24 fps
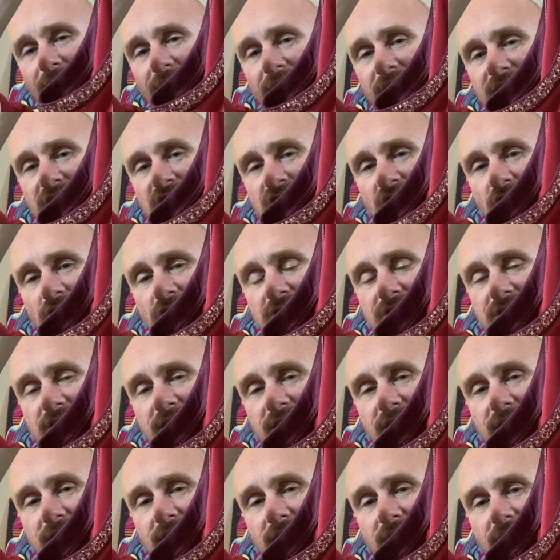this
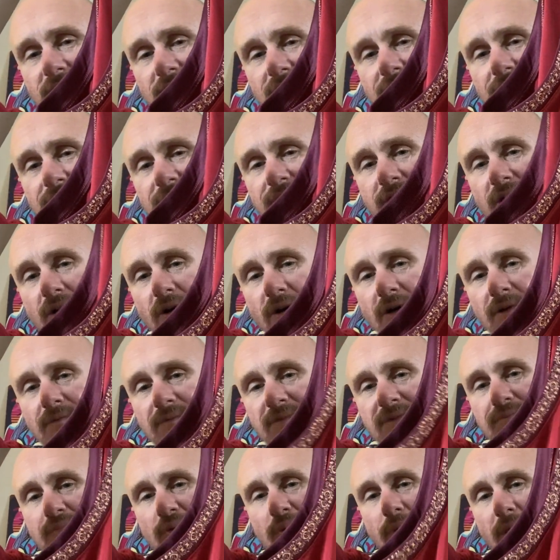jersey, the
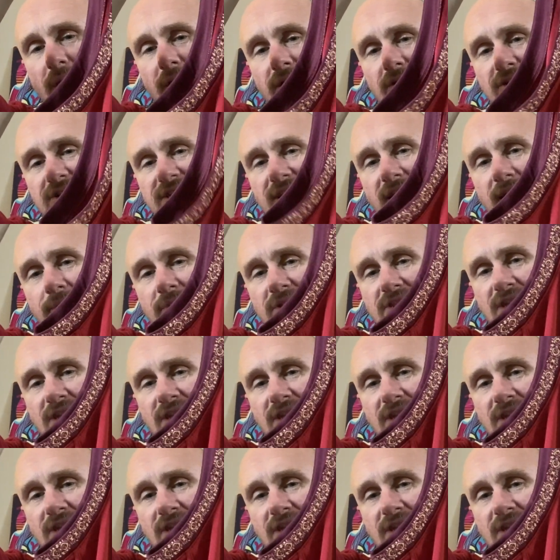player's name is